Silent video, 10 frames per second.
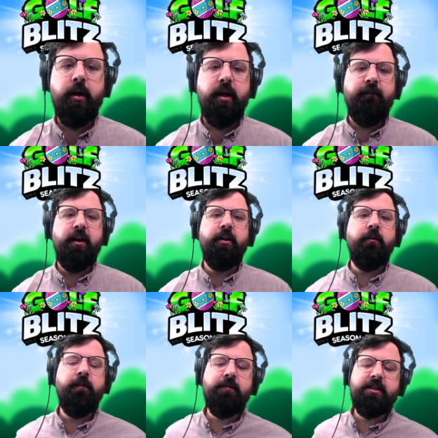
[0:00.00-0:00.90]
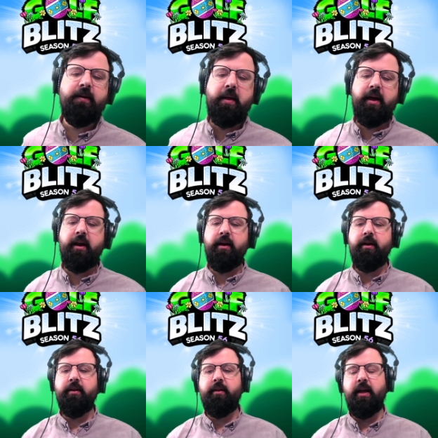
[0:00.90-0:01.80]
one hundred dollars for every time that
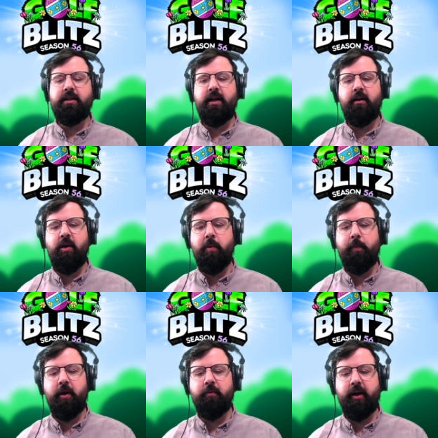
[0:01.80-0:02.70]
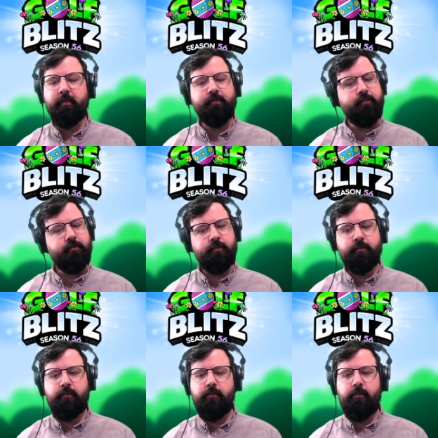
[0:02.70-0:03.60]
uh, that title came up on Reddit.
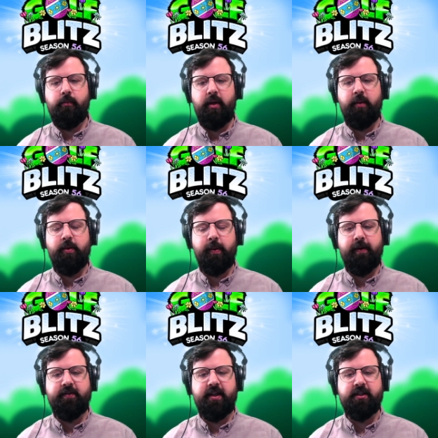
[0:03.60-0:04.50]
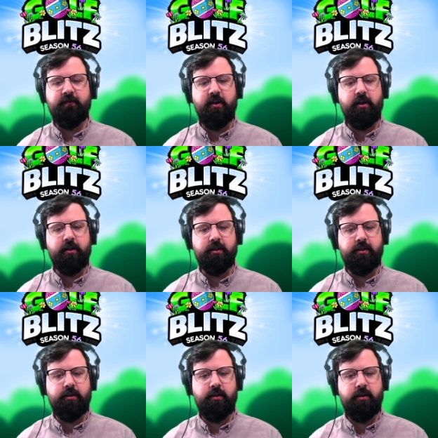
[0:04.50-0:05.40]
I have tens of dollars.